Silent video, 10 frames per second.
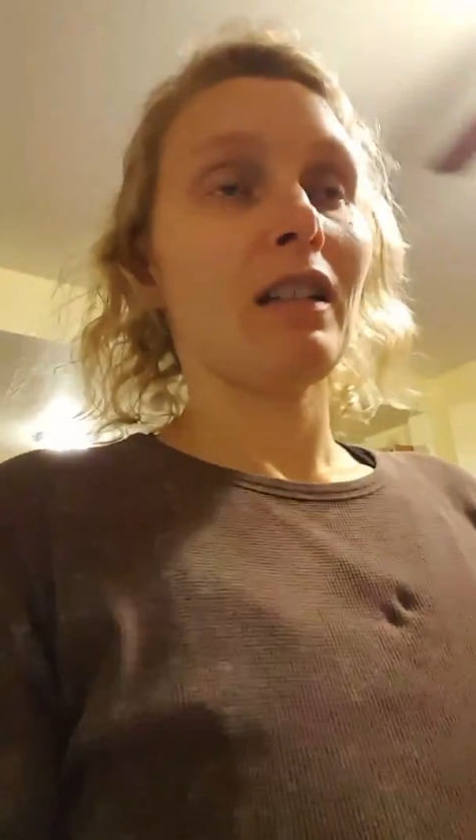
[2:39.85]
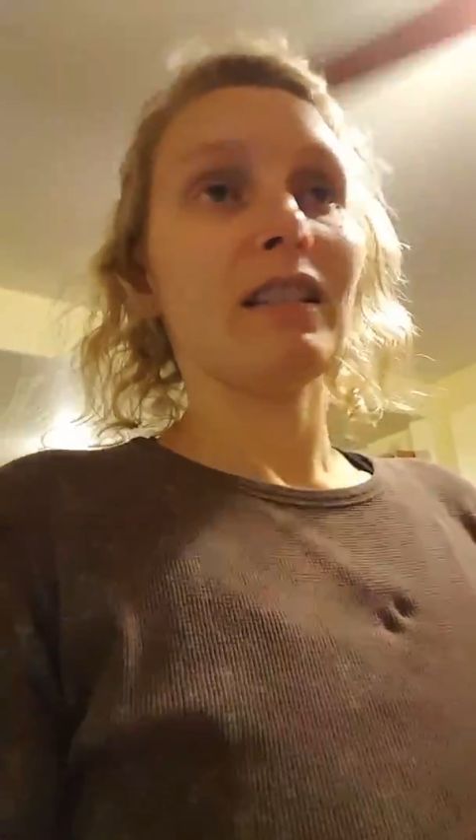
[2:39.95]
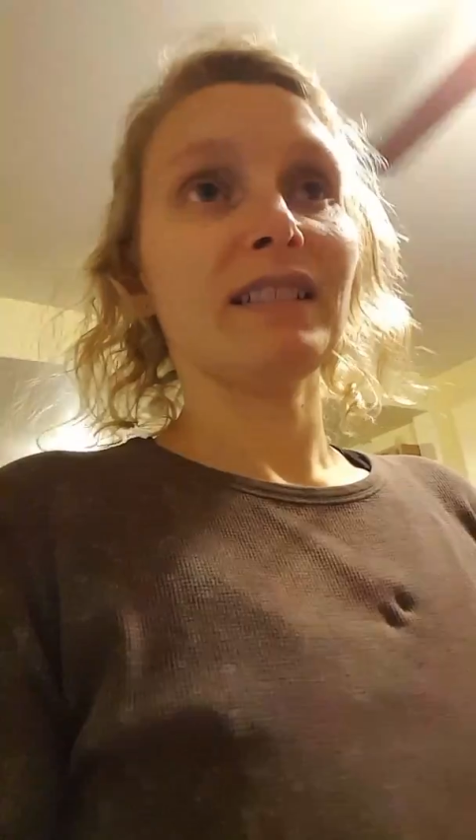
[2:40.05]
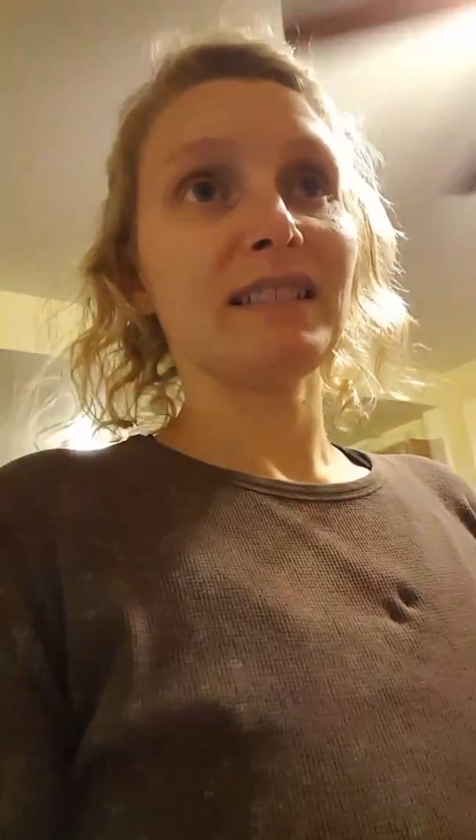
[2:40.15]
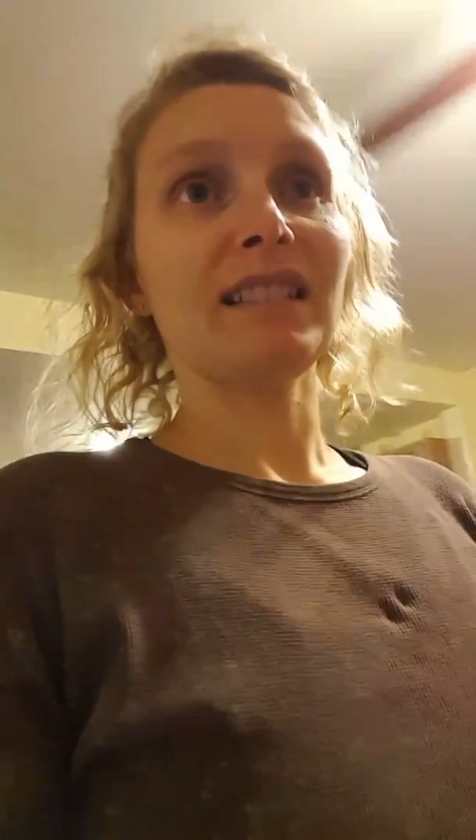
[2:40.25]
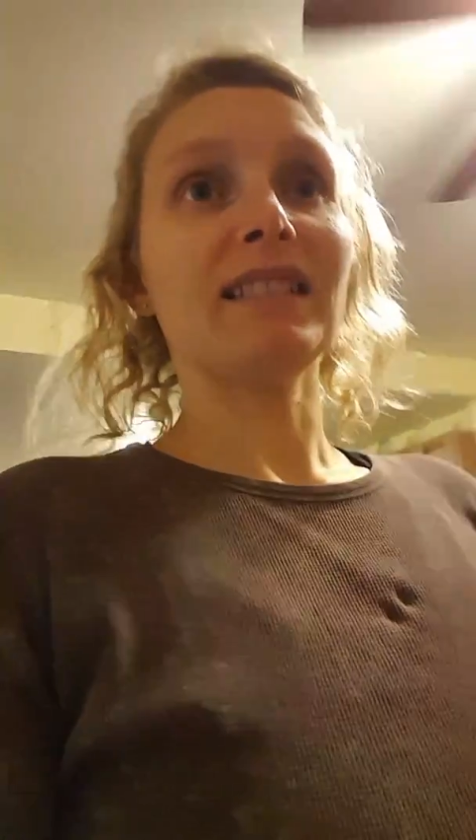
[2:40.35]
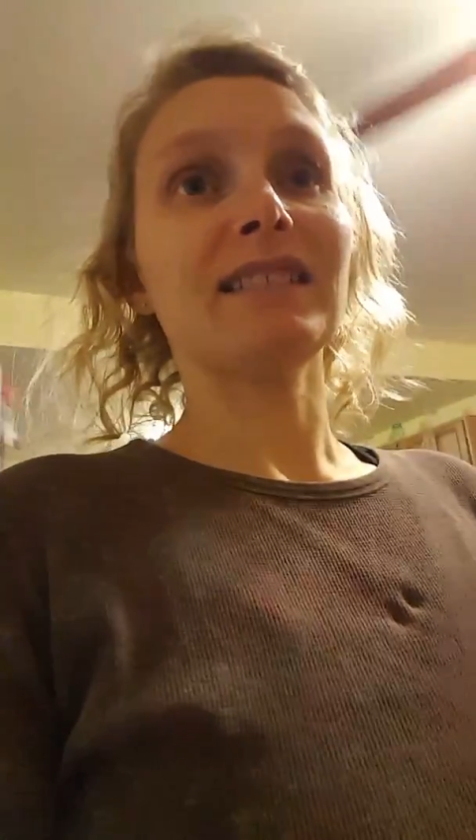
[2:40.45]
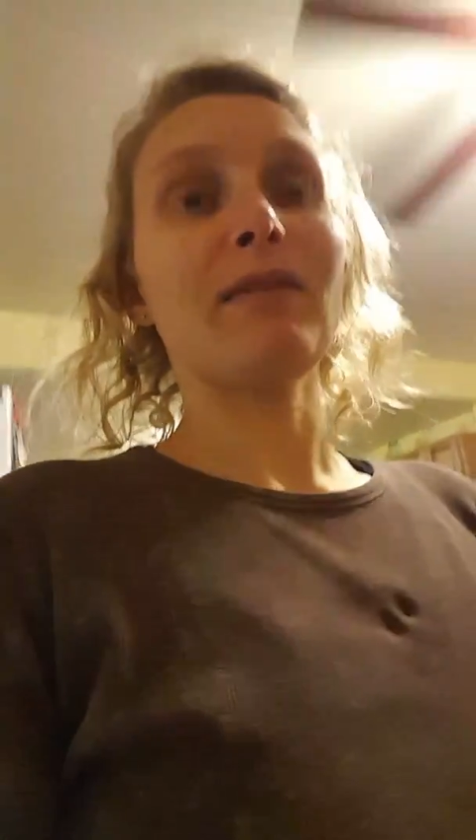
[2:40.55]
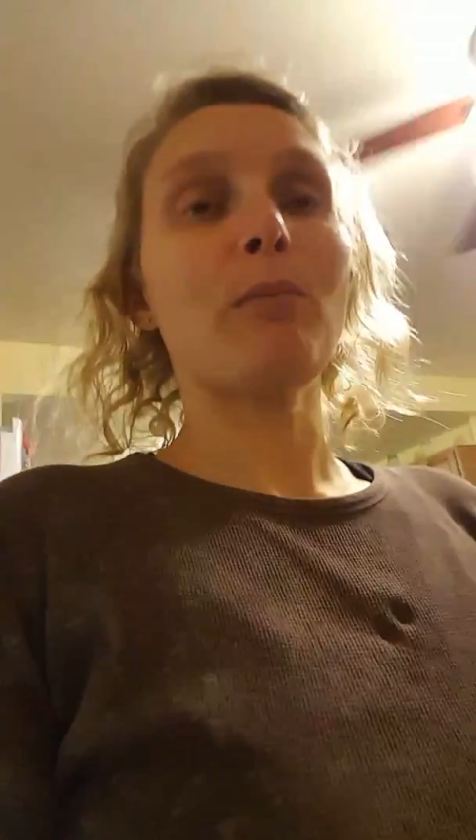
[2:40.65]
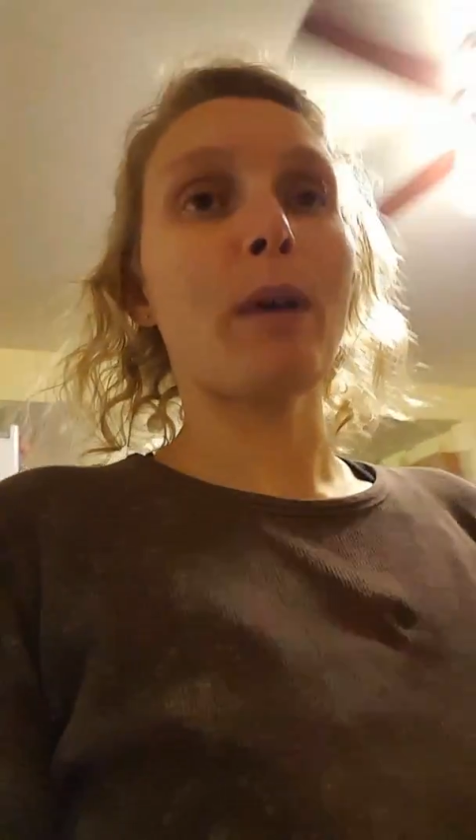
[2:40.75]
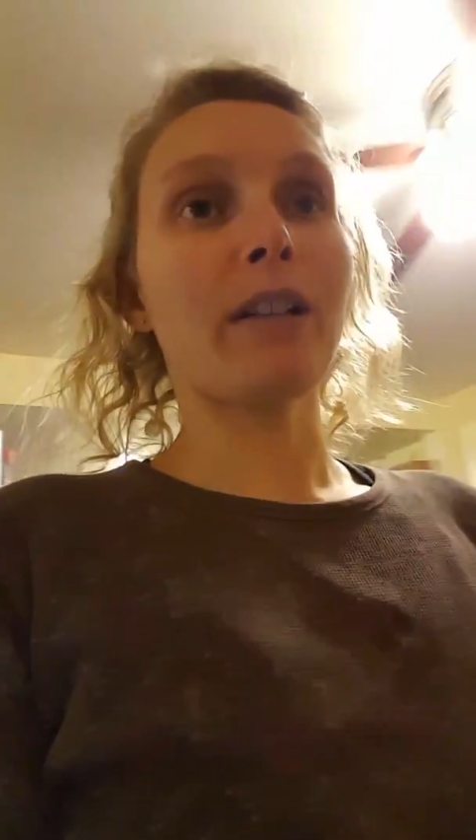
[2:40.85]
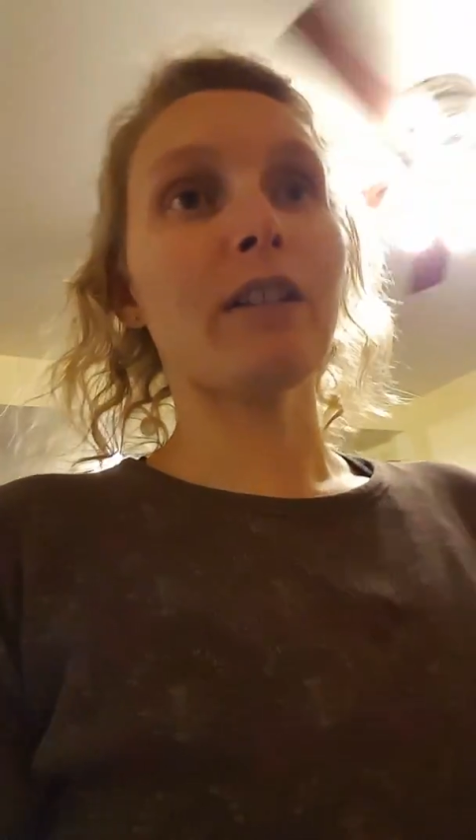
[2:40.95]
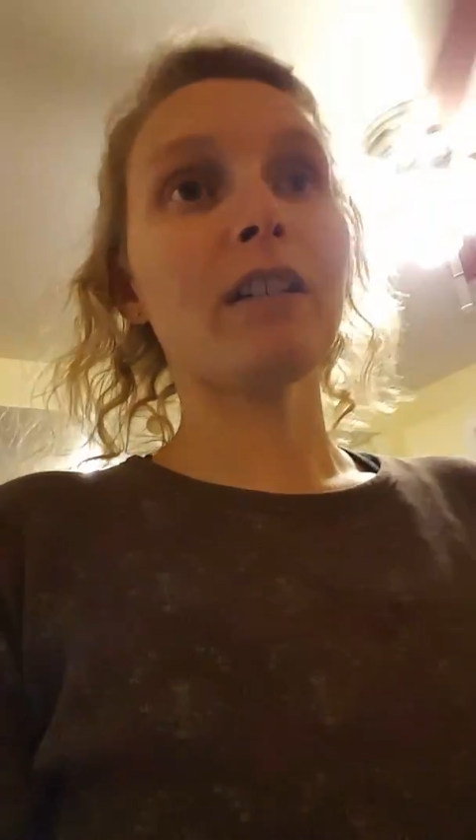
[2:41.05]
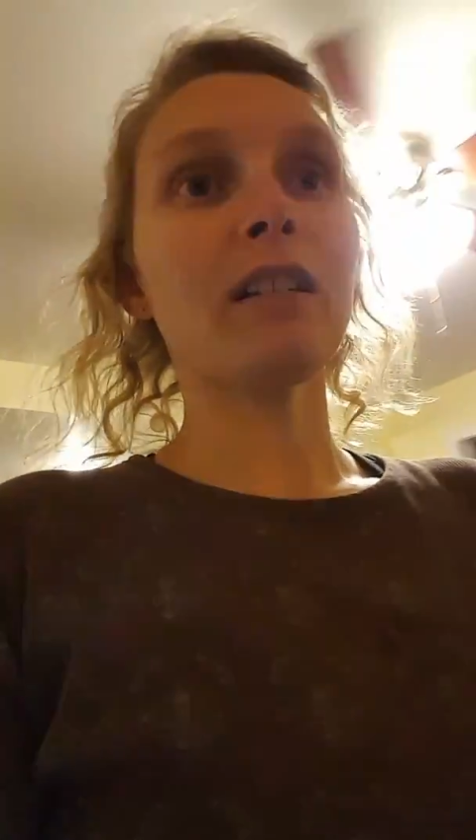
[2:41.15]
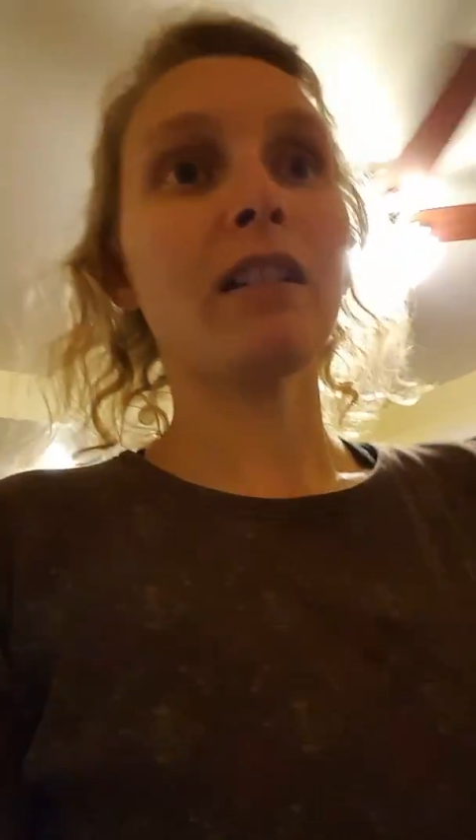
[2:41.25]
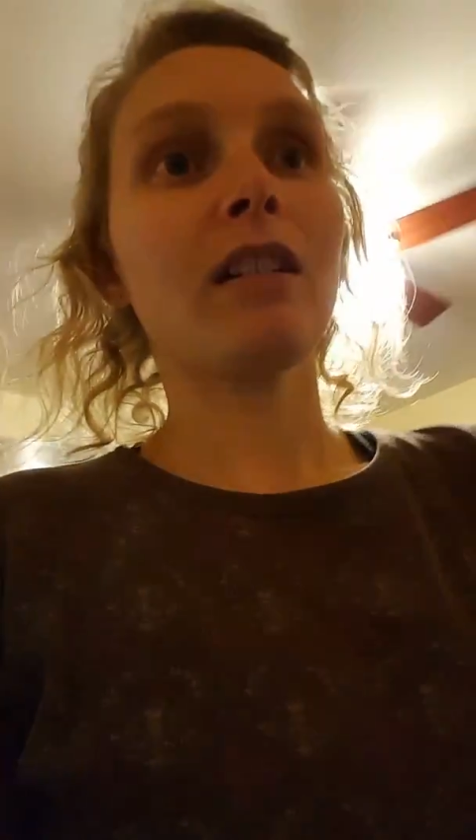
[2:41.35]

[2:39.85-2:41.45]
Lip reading: sticks of butter